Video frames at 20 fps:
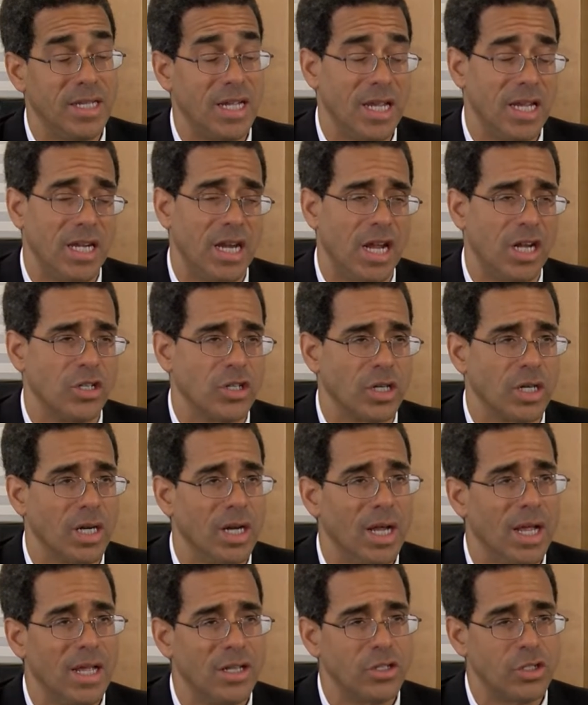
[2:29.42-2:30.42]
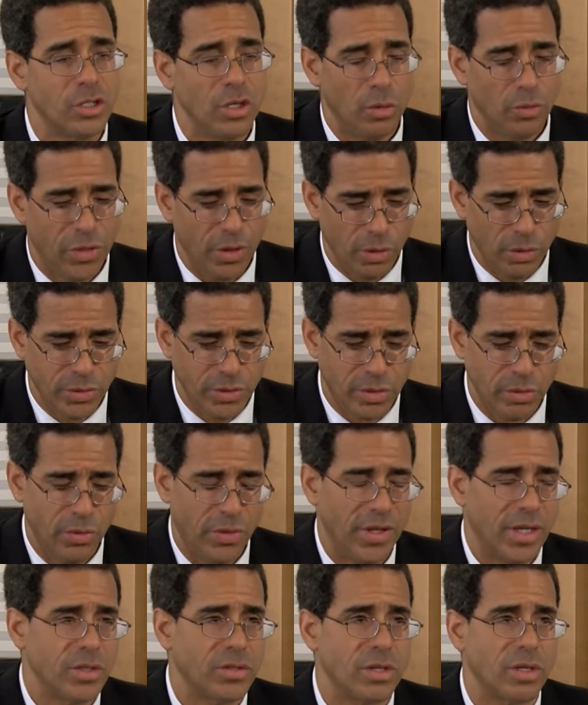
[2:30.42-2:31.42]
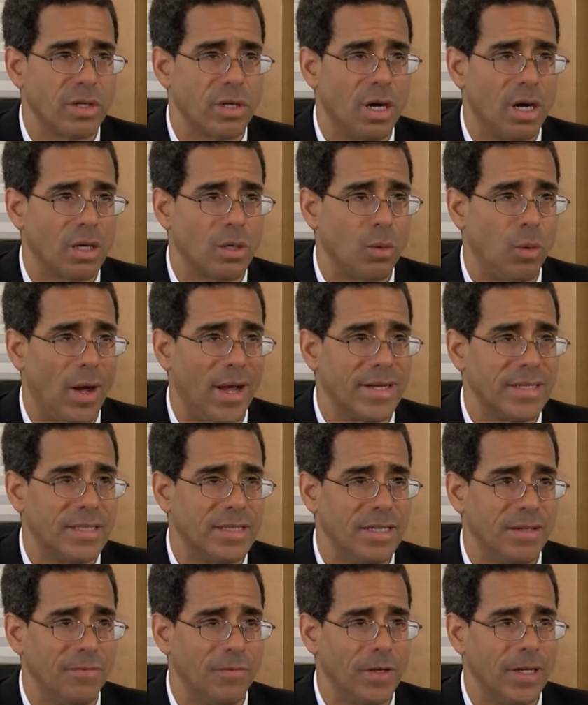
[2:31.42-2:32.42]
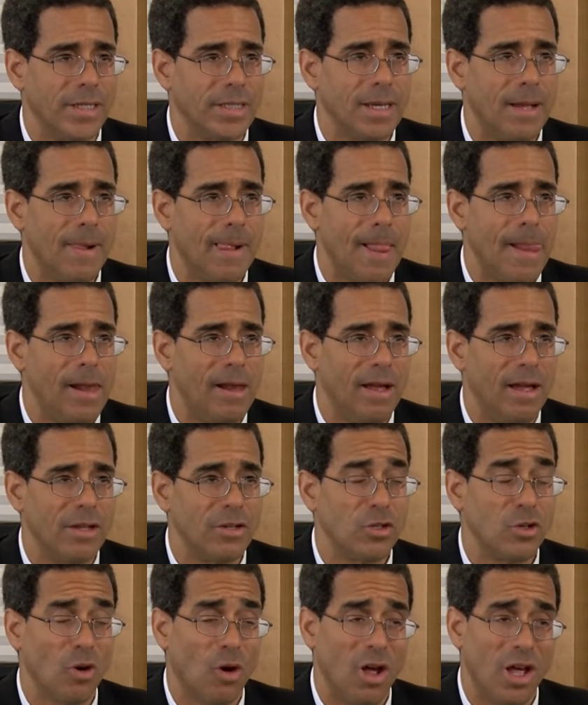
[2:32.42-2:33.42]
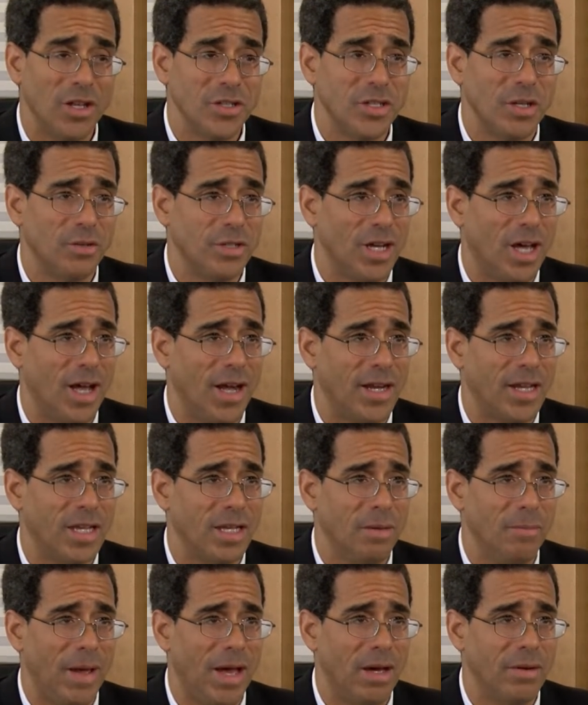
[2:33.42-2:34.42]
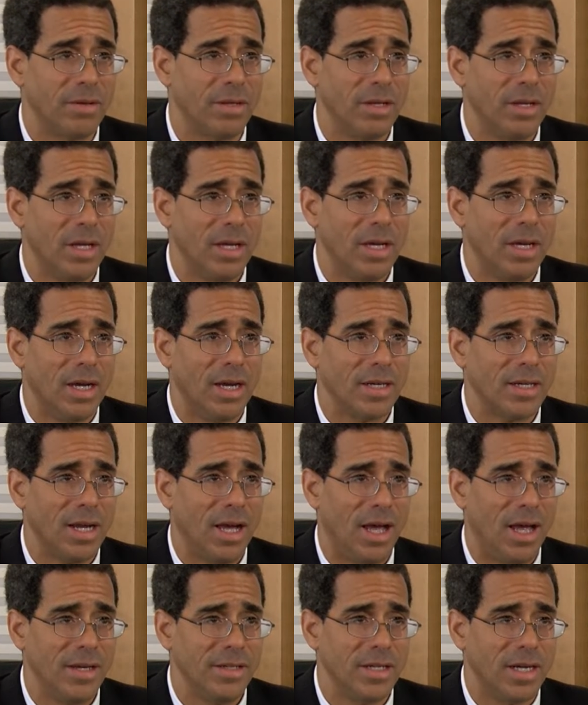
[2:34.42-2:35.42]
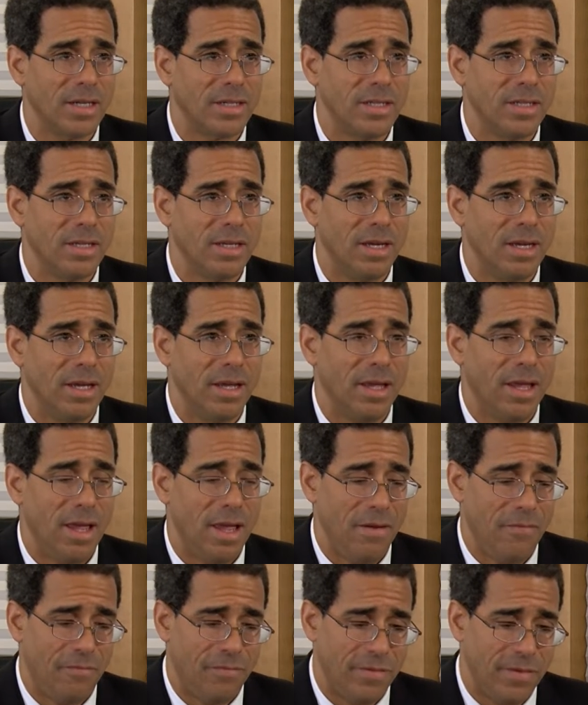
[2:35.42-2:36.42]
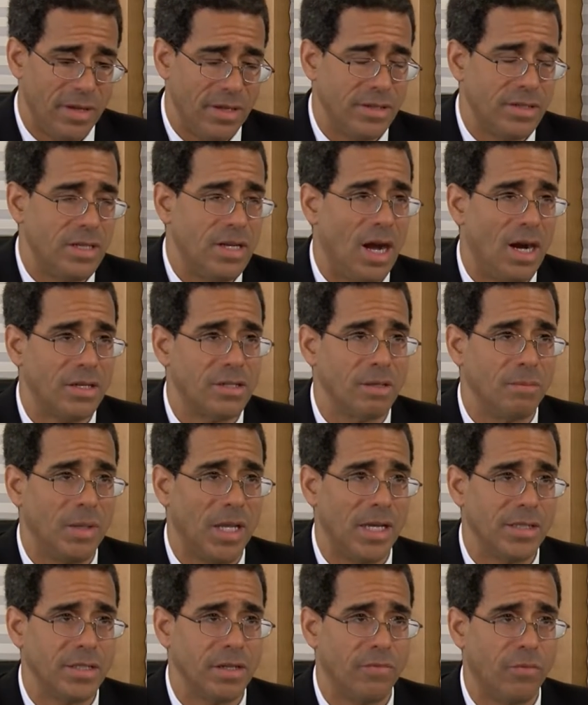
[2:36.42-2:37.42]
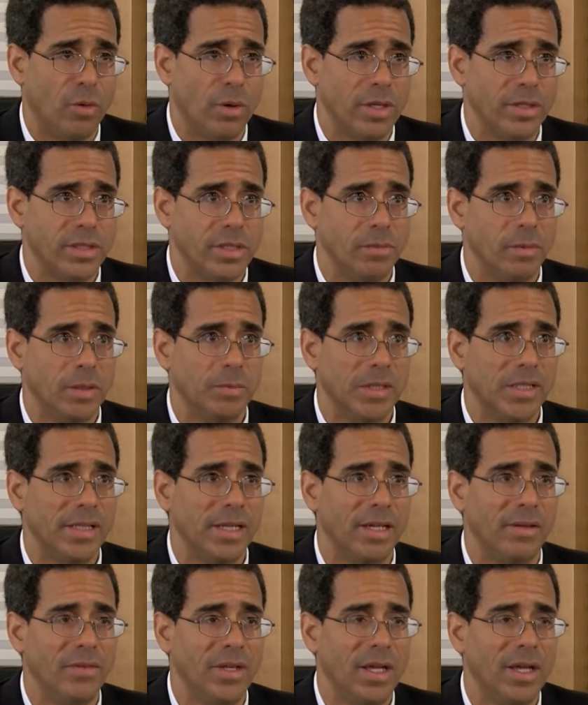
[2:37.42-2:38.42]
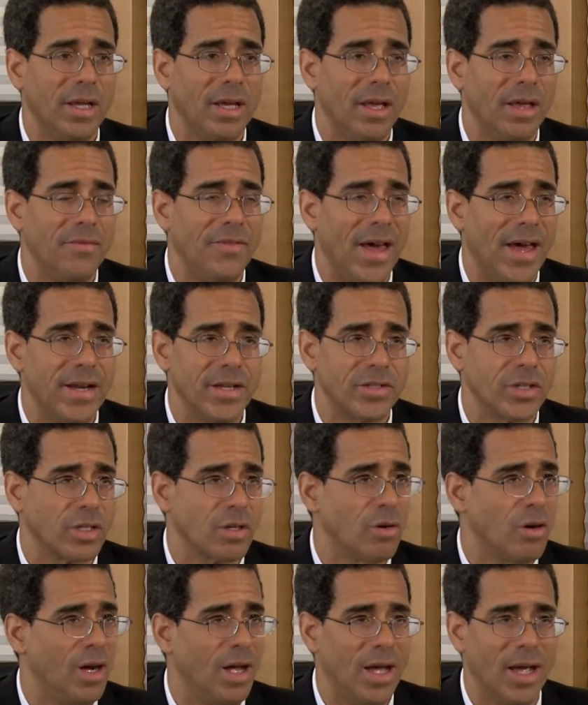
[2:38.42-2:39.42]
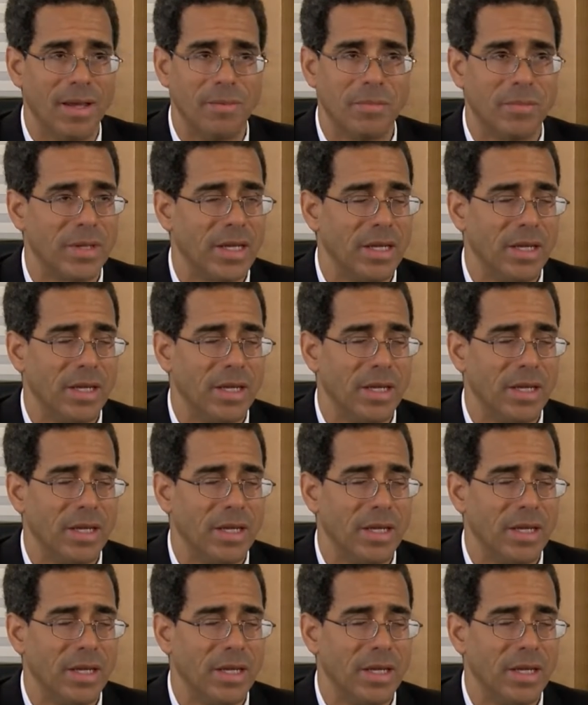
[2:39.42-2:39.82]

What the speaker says: teenager. And so those two things are quite different. You're also talking about conduct, if Dr. Blasey Ford is to be believed, that is a crime.